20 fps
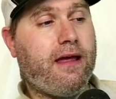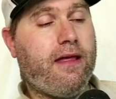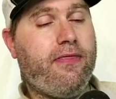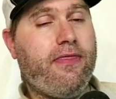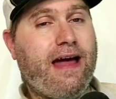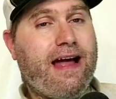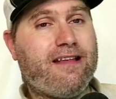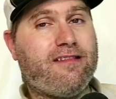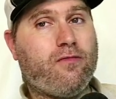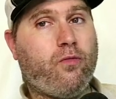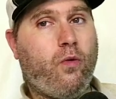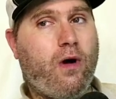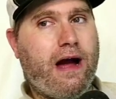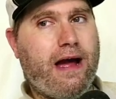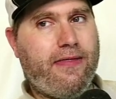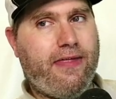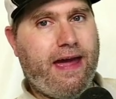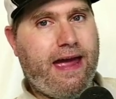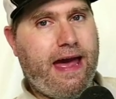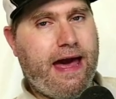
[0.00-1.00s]
and that's
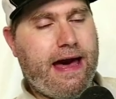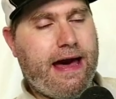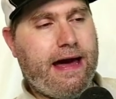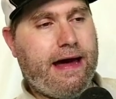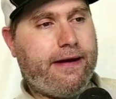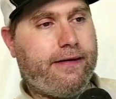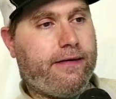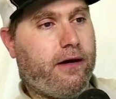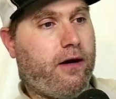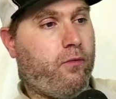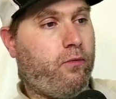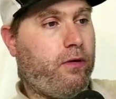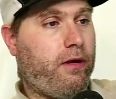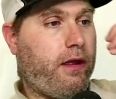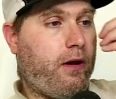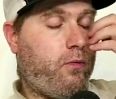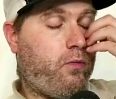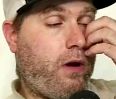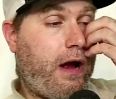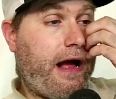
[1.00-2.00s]
why they had a
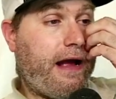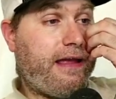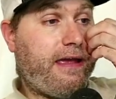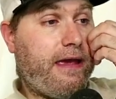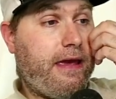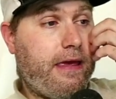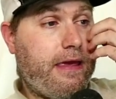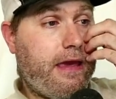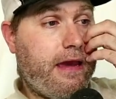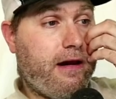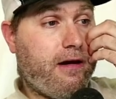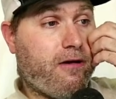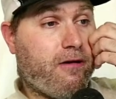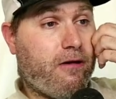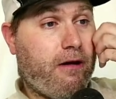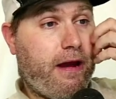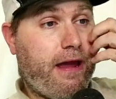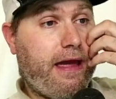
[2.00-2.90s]
really rocky year